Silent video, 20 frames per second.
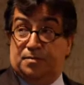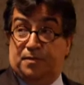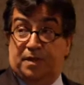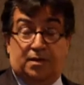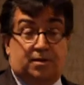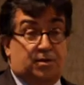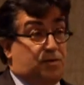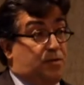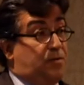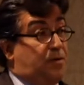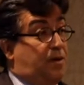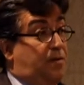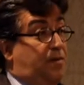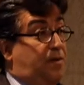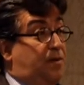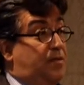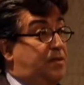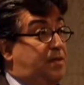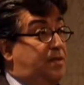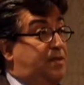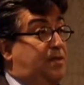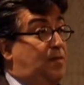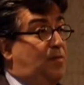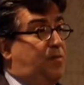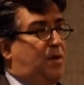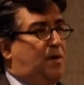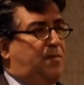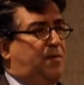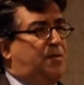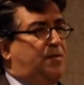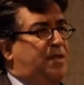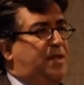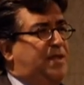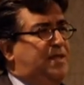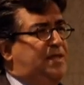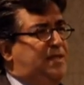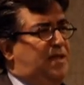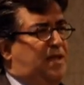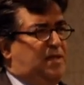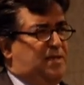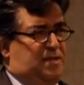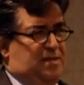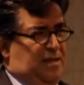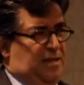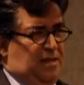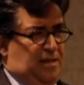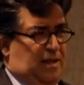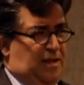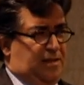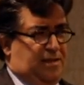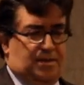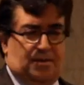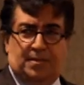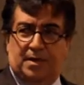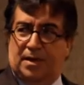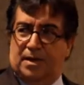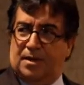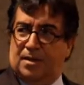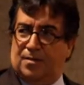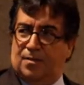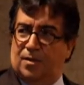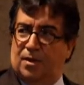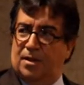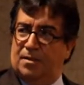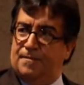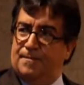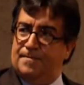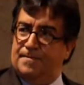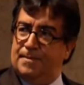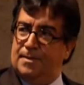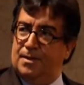speaker talked about, what about Indians in Latin America? Well,